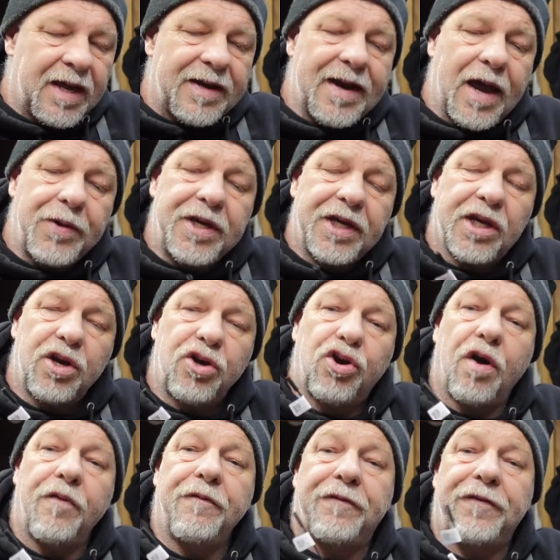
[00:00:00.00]
Now you can
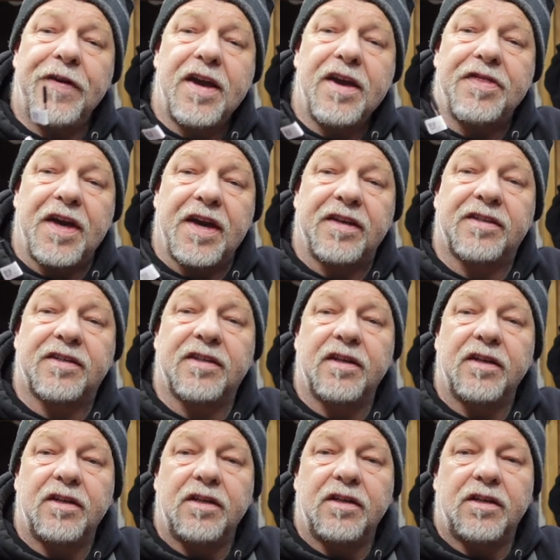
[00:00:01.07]
configure this
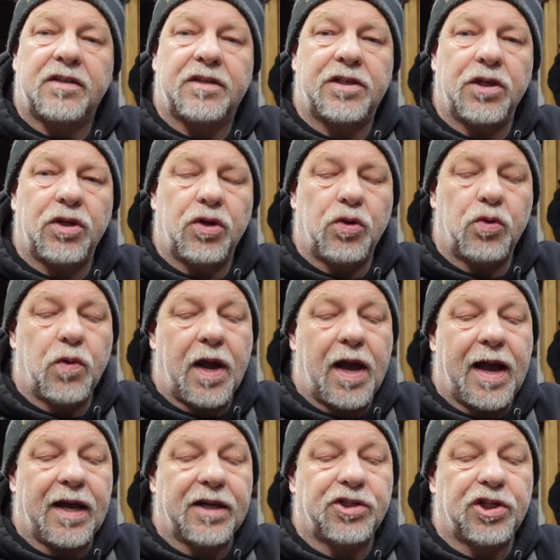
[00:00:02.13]
to
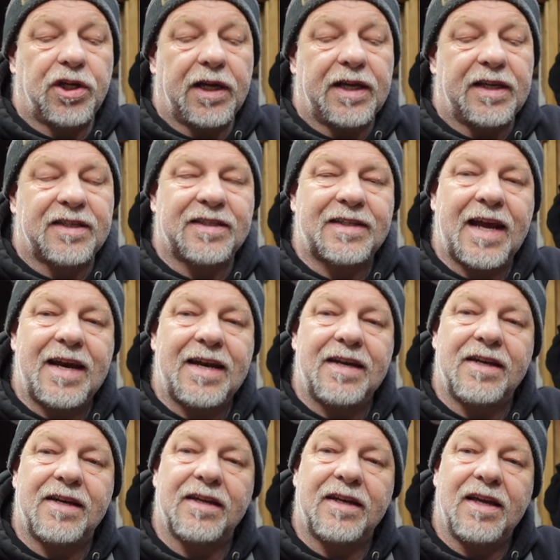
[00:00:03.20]
actually
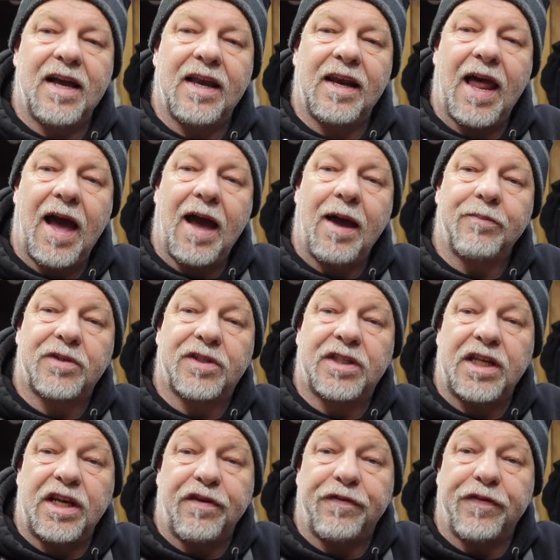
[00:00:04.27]
send alarms
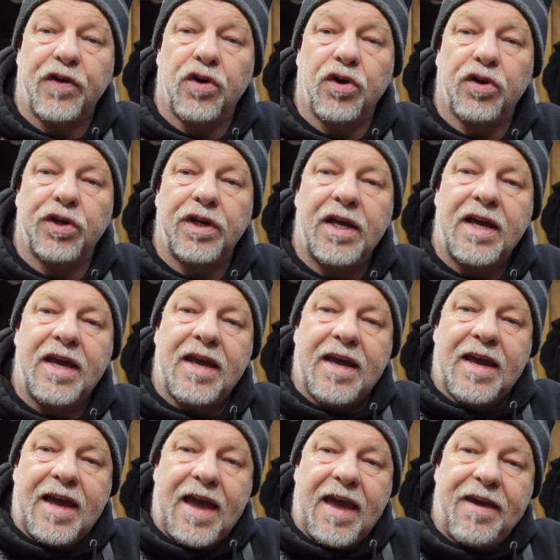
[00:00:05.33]
to your phone.
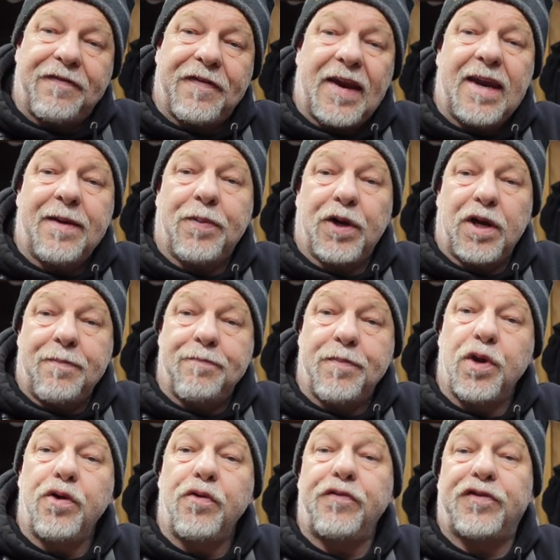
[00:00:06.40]
If anybody
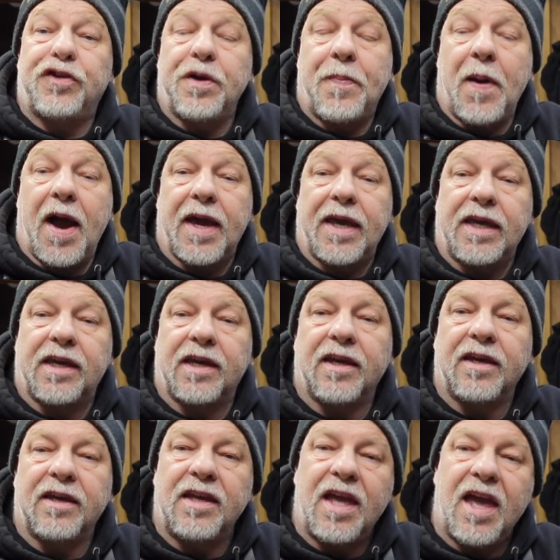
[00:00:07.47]
moves your bike,
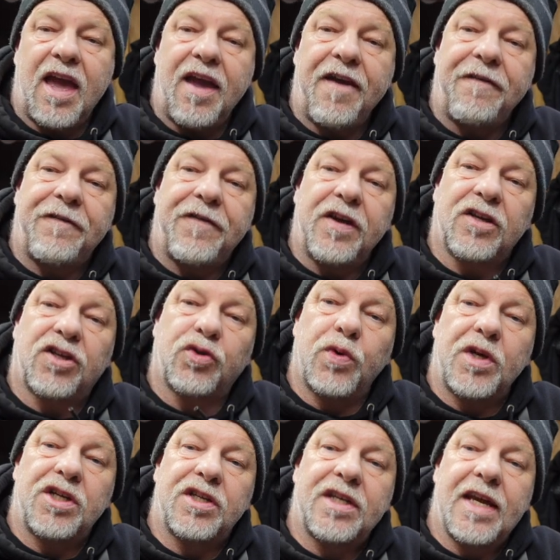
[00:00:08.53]
if you
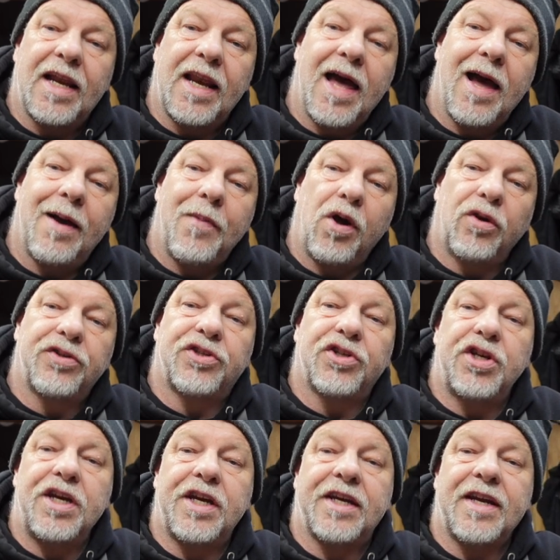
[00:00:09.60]
switch the alarm on, so
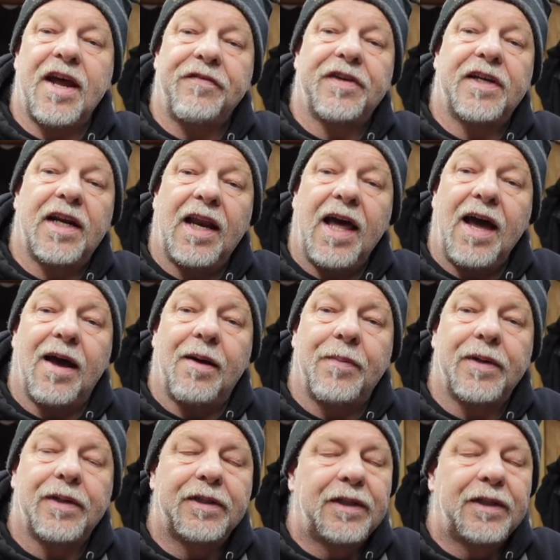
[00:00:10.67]
you can have an alarm.